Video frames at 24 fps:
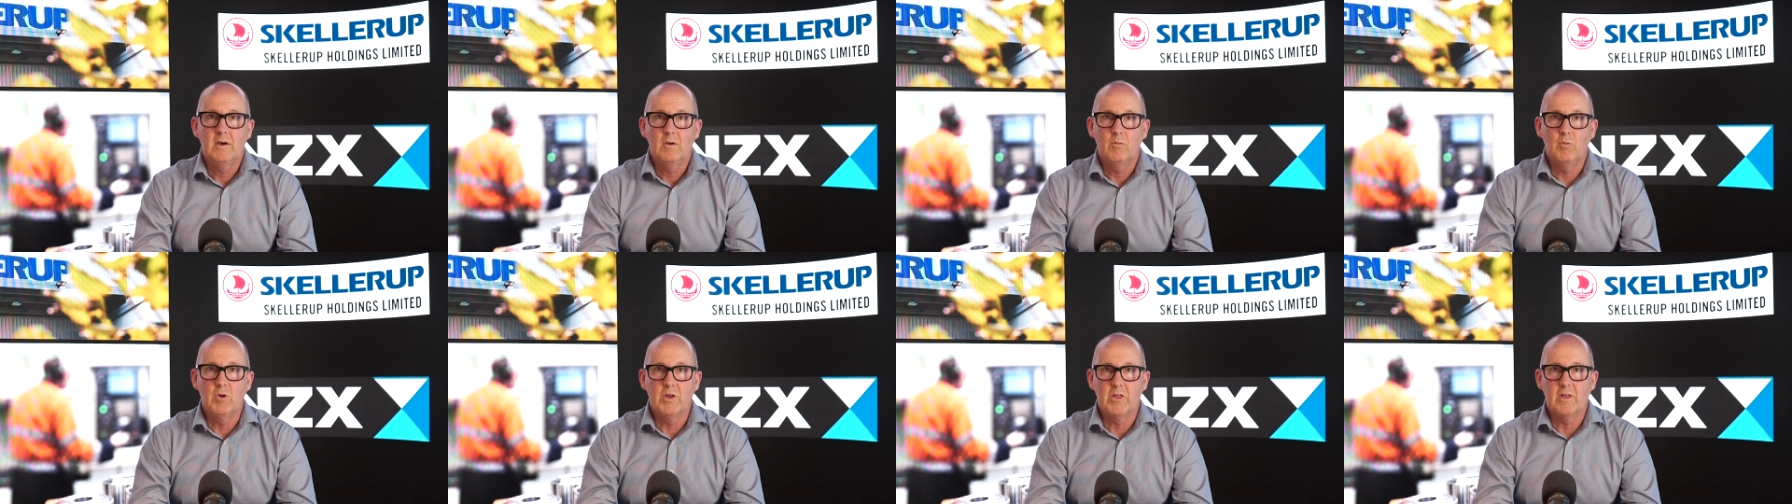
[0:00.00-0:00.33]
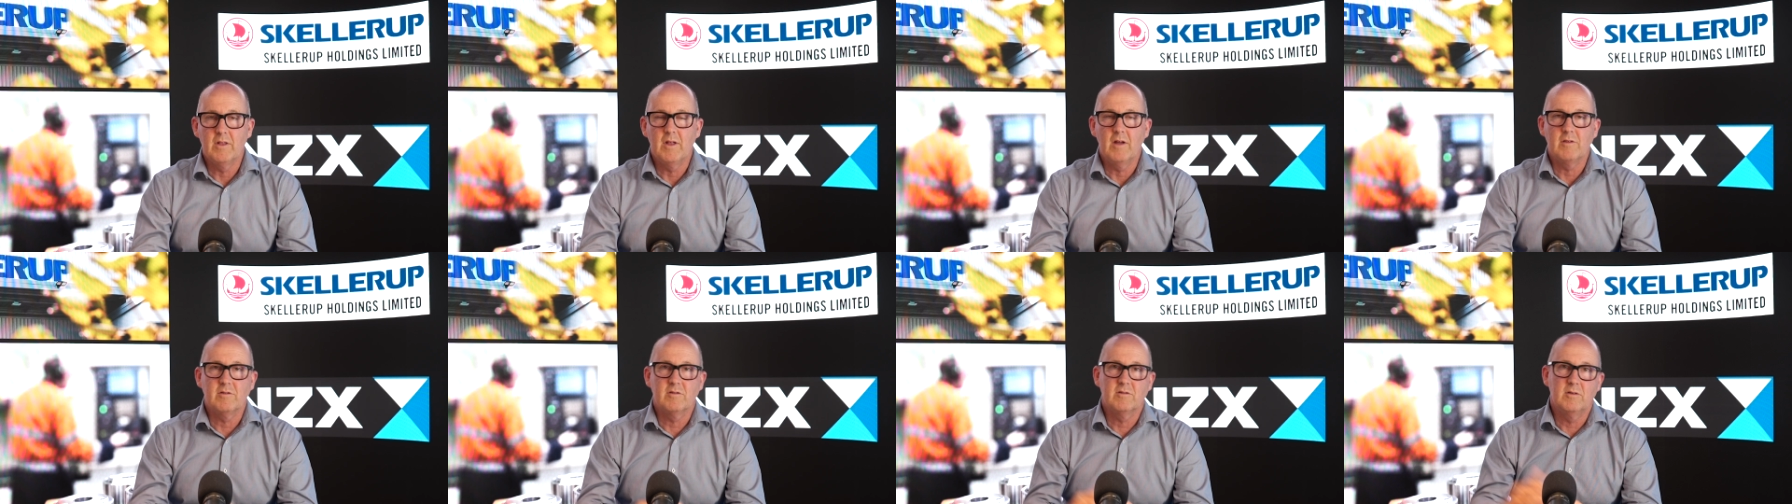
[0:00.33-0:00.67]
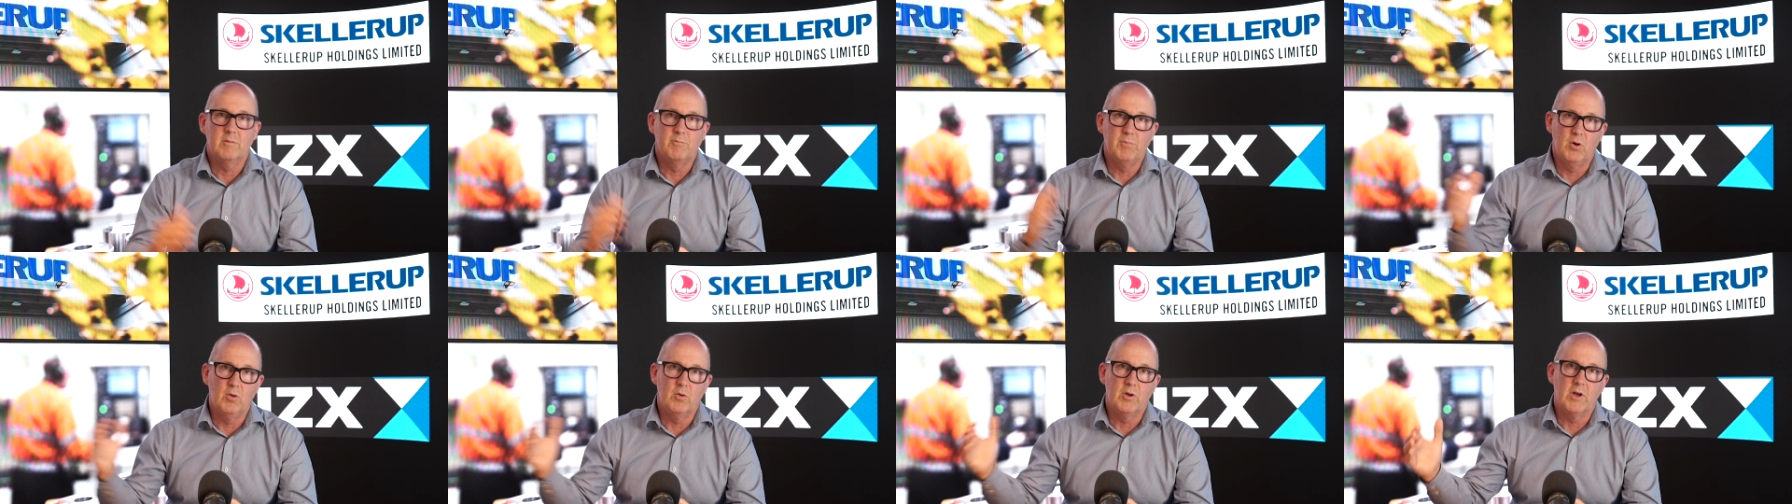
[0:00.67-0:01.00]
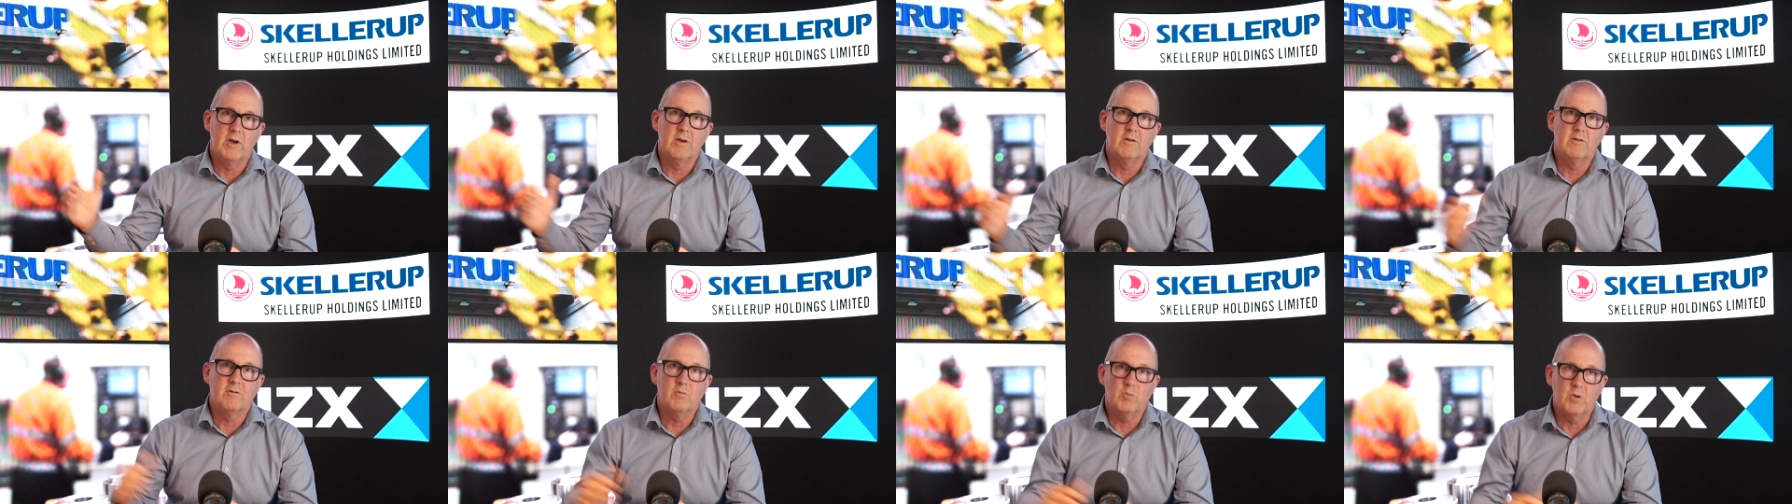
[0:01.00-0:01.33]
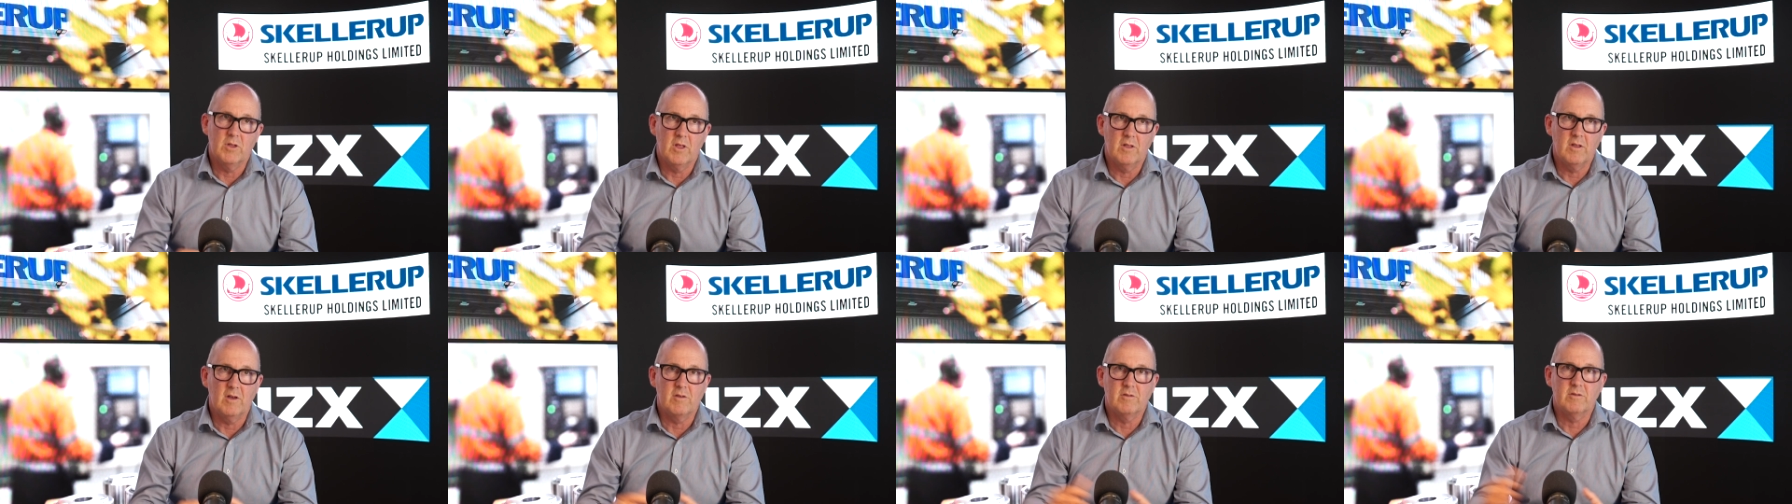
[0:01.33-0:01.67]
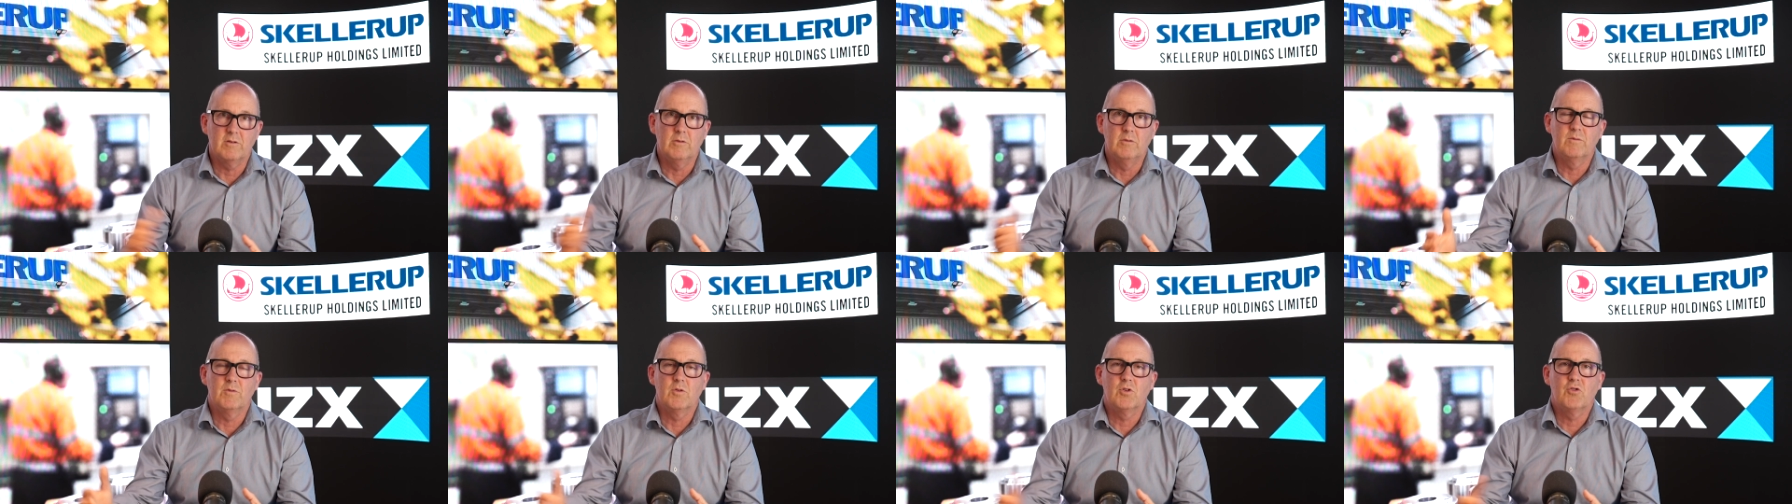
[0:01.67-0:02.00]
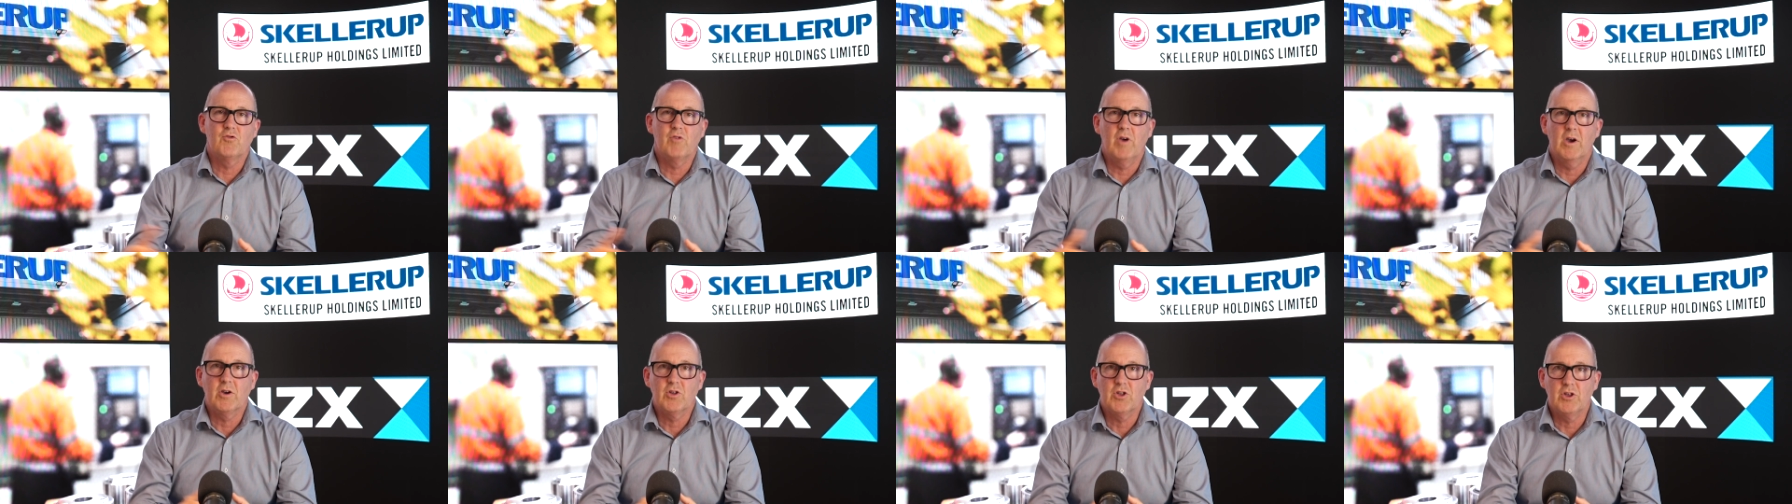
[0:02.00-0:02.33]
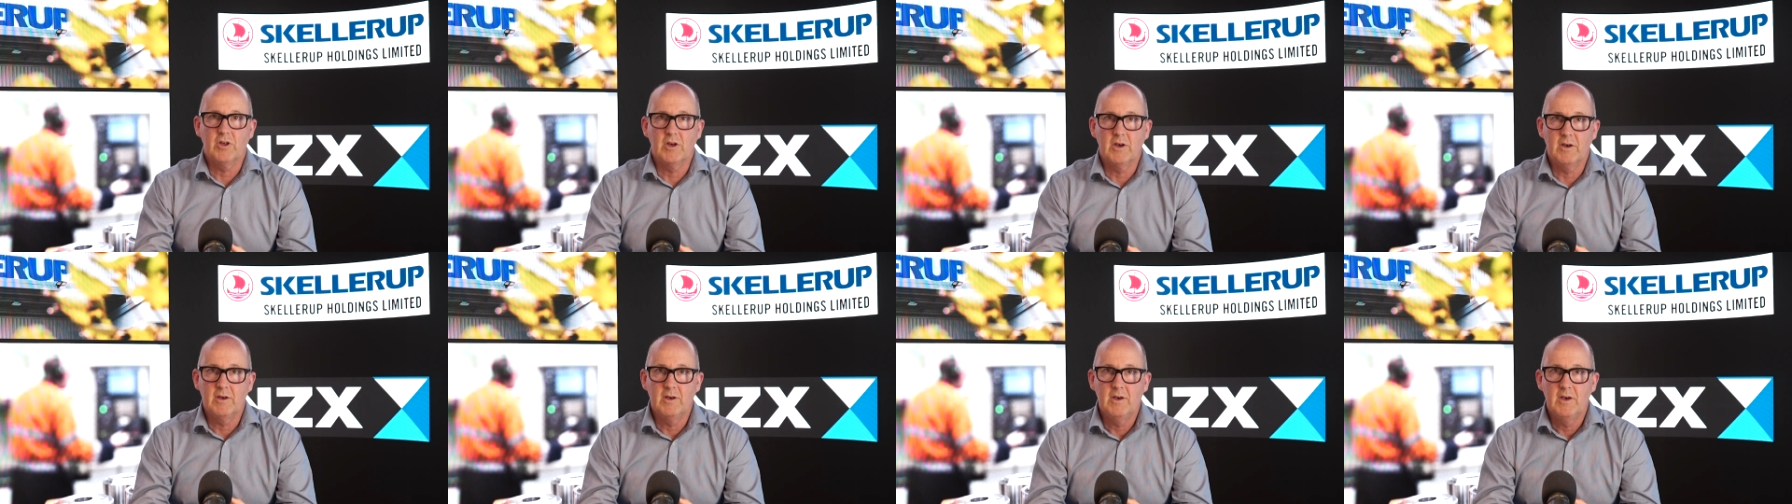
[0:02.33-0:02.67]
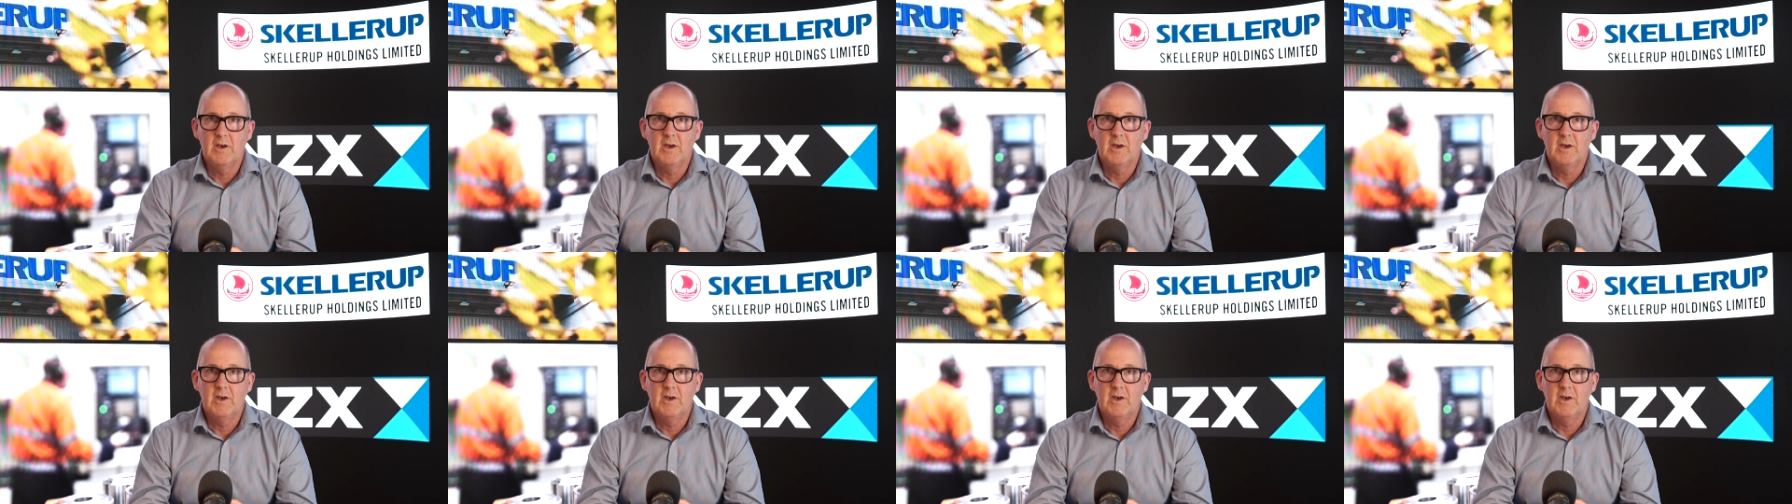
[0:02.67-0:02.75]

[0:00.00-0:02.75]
whether that's to buildings, whether that's to infrastructure,